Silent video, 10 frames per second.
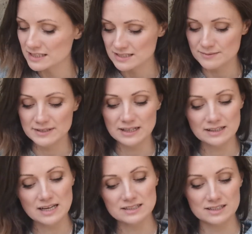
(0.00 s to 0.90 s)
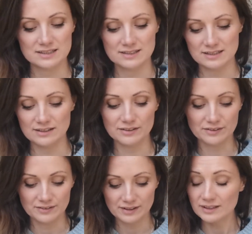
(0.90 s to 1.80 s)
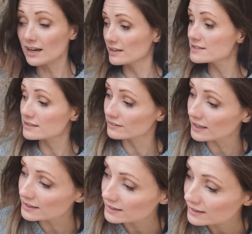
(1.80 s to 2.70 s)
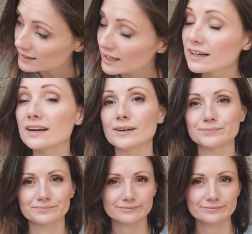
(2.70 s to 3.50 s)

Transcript: Something like that? I don't know. Yeah, is it right? Yeah.